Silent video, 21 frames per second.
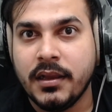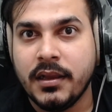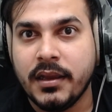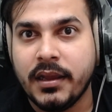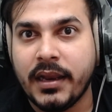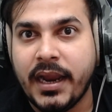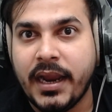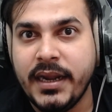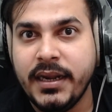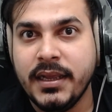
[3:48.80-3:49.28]

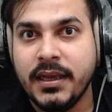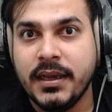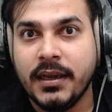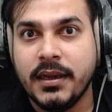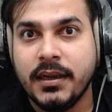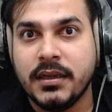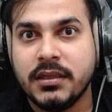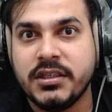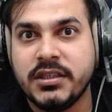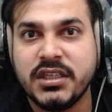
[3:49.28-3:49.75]
right?
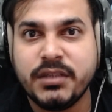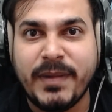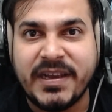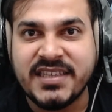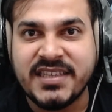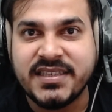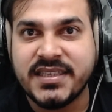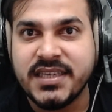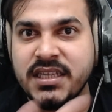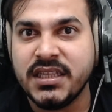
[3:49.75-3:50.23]
Just by
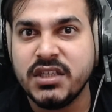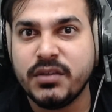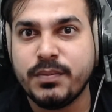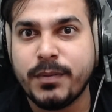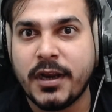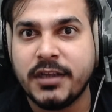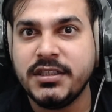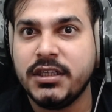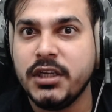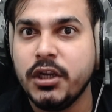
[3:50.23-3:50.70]
seeing this
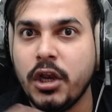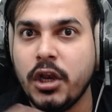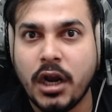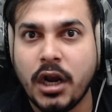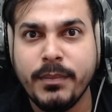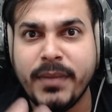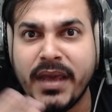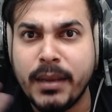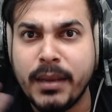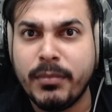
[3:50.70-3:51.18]
project, you'll
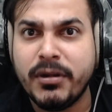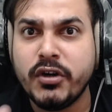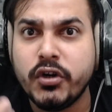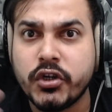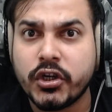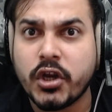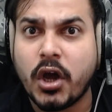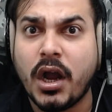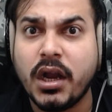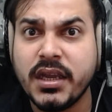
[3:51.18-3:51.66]
not be able to
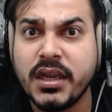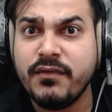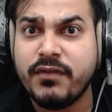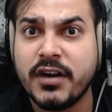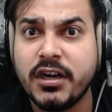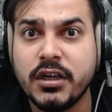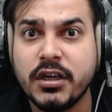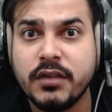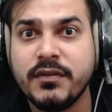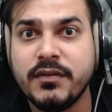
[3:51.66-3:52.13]
talk in
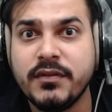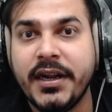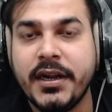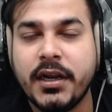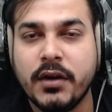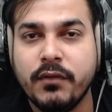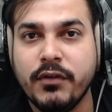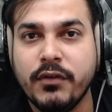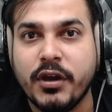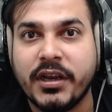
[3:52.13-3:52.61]
front of the
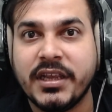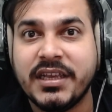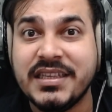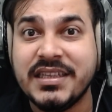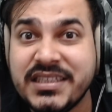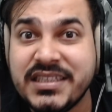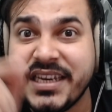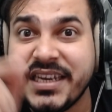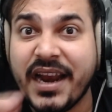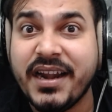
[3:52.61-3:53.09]
interviewer.
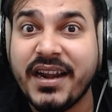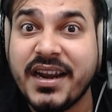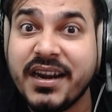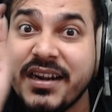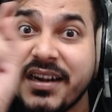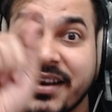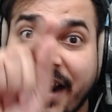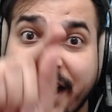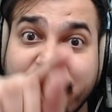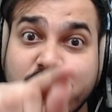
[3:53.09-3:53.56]
Instead,
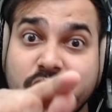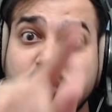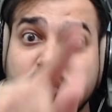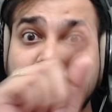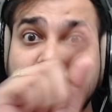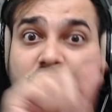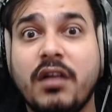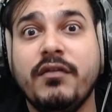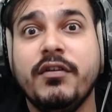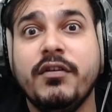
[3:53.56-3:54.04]
try to
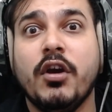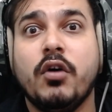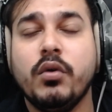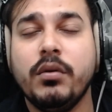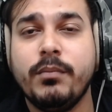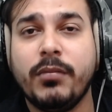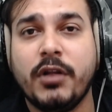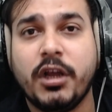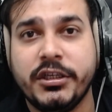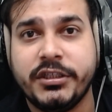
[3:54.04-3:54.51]
solve your
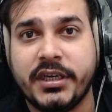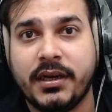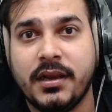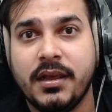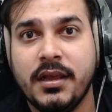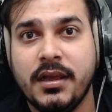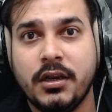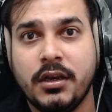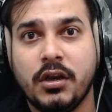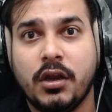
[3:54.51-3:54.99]
own project.
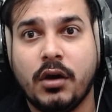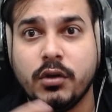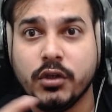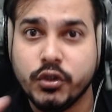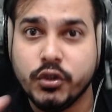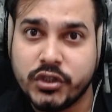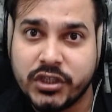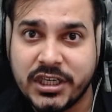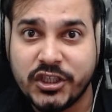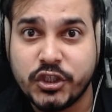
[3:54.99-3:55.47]
Now,
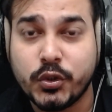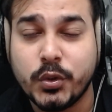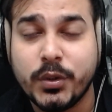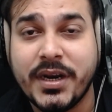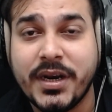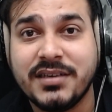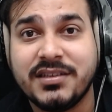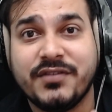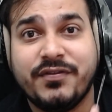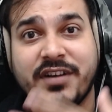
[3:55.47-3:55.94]
usually
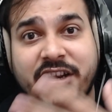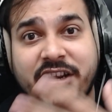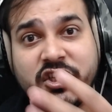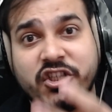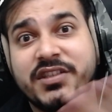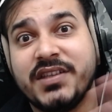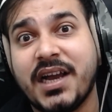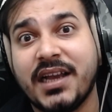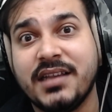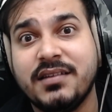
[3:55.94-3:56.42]
students,
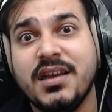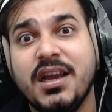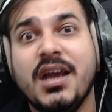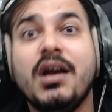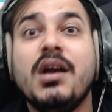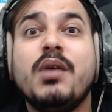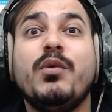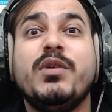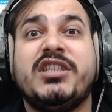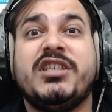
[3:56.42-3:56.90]
freshers ask,
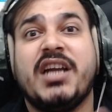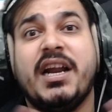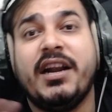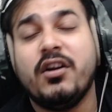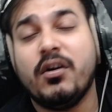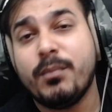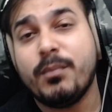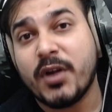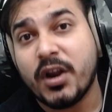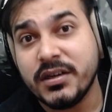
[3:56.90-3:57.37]
which kind
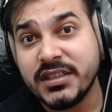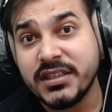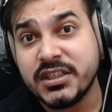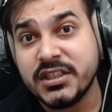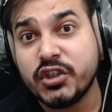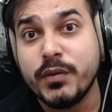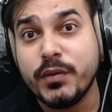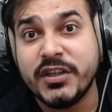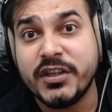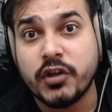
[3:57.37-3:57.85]
of project
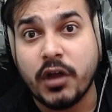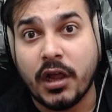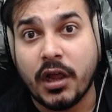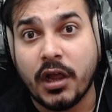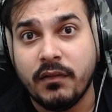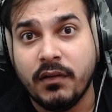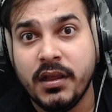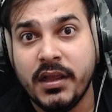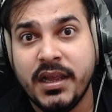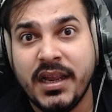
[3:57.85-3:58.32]
should we solve?
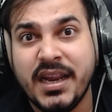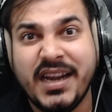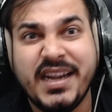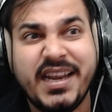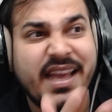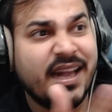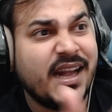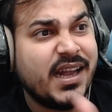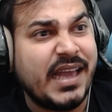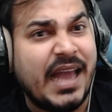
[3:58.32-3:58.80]

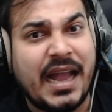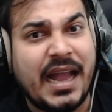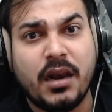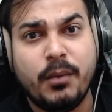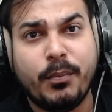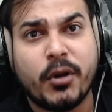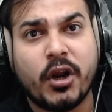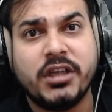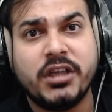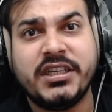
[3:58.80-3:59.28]
Take a Kaggle
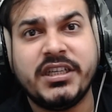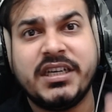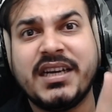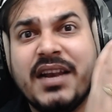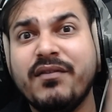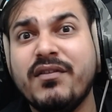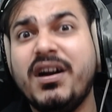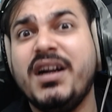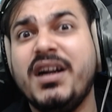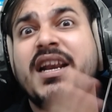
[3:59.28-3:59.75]
project,
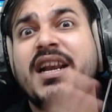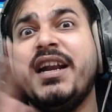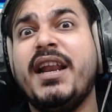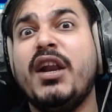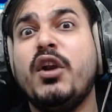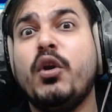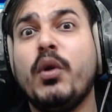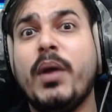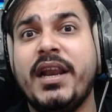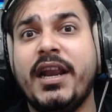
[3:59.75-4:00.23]
convert it
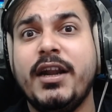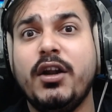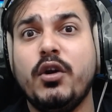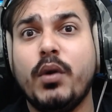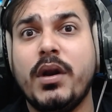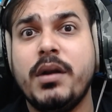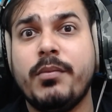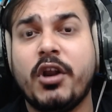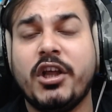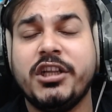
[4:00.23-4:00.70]
into an
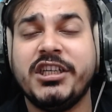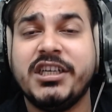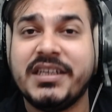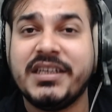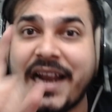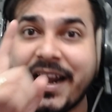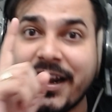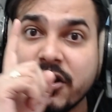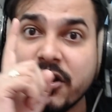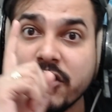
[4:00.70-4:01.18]
end-to-end project.
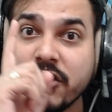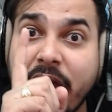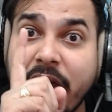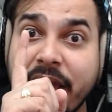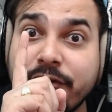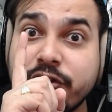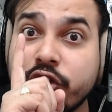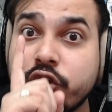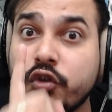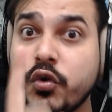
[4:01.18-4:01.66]
That also I
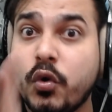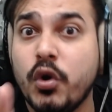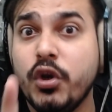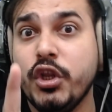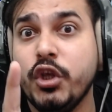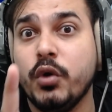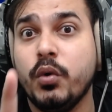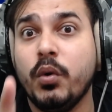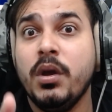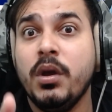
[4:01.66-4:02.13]
have shown
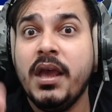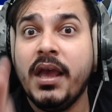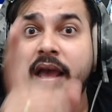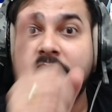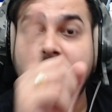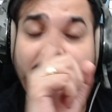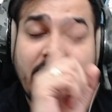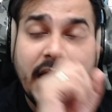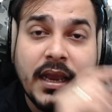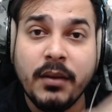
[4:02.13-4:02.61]
you
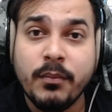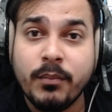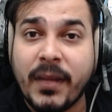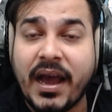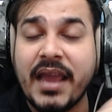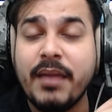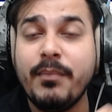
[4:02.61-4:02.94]
in my